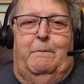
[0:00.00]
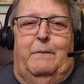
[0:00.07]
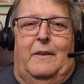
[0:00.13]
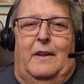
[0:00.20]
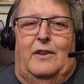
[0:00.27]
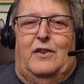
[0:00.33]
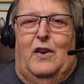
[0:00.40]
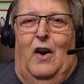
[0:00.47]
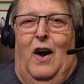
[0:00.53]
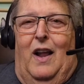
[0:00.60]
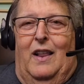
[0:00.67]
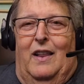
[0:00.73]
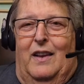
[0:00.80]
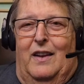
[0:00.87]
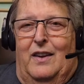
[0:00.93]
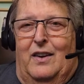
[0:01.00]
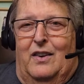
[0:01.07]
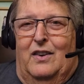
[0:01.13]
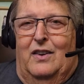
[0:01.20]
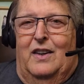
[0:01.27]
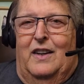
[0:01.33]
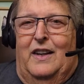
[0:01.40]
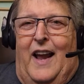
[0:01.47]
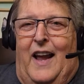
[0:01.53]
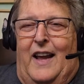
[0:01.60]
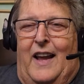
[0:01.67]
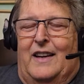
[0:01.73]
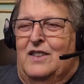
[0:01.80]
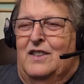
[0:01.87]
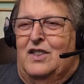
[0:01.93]
So I literally had
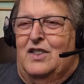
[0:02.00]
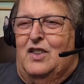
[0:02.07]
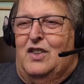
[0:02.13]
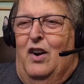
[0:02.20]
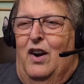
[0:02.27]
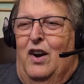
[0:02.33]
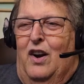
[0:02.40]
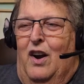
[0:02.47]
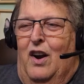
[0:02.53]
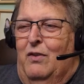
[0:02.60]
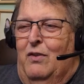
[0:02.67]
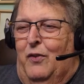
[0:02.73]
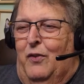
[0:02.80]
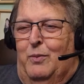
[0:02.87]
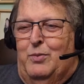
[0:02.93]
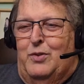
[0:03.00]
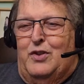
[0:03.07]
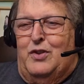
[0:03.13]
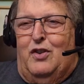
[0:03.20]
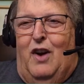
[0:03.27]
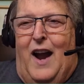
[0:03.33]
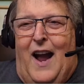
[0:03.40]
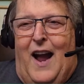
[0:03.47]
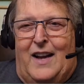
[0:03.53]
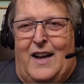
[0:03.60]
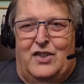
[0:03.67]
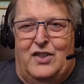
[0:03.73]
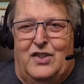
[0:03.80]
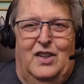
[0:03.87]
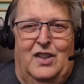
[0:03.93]
to start over from
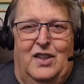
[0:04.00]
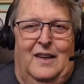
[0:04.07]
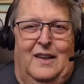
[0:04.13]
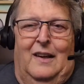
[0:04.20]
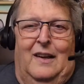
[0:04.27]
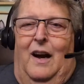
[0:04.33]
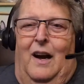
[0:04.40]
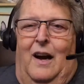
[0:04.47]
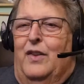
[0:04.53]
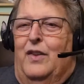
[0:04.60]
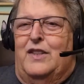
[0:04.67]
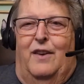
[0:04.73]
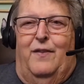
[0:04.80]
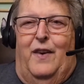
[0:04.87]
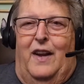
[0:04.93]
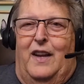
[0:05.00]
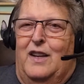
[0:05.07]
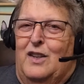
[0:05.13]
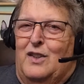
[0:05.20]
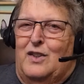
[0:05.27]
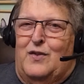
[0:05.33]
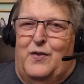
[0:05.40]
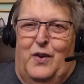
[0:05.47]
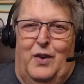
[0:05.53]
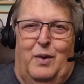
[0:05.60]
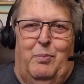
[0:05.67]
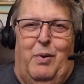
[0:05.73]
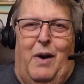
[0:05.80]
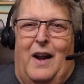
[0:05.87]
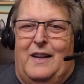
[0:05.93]
scratch. All the stuff I used for the
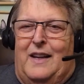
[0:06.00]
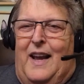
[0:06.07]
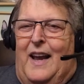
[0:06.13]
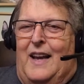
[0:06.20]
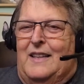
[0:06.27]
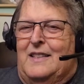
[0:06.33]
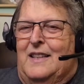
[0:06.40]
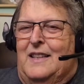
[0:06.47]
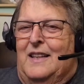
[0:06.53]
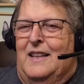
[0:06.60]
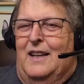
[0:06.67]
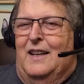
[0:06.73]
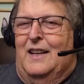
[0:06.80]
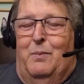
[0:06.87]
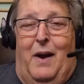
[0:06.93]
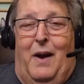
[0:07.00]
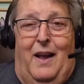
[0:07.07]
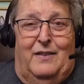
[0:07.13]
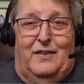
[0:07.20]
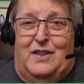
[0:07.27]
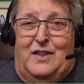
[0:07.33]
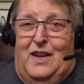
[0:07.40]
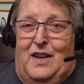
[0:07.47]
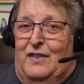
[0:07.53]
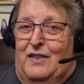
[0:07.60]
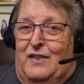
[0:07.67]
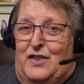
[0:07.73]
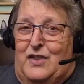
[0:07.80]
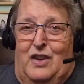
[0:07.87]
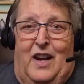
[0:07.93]
podcast, I've
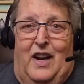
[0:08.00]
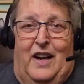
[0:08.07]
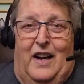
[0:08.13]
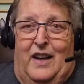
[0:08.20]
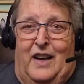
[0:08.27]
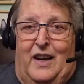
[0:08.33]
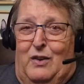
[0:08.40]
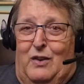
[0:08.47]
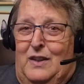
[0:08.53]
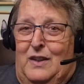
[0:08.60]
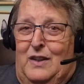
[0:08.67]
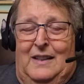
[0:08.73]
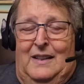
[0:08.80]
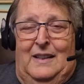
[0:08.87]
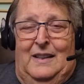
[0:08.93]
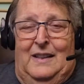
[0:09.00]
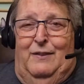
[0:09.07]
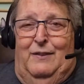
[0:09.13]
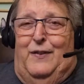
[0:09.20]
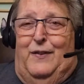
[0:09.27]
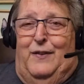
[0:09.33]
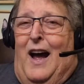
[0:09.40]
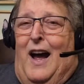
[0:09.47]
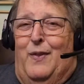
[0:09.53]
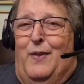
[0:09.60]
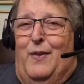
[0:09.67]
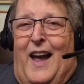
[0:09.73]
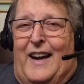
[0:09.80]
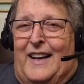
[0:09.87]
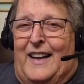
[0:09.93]
still got to go find
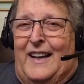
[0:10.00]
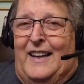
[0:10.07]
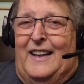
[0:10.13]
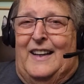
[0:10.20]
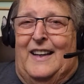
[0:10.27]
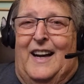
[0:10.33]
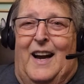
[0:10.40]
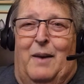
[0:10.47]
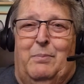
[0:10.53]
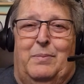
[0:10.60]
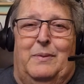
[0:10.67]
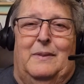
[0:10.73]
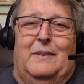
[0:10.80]
that and get it up.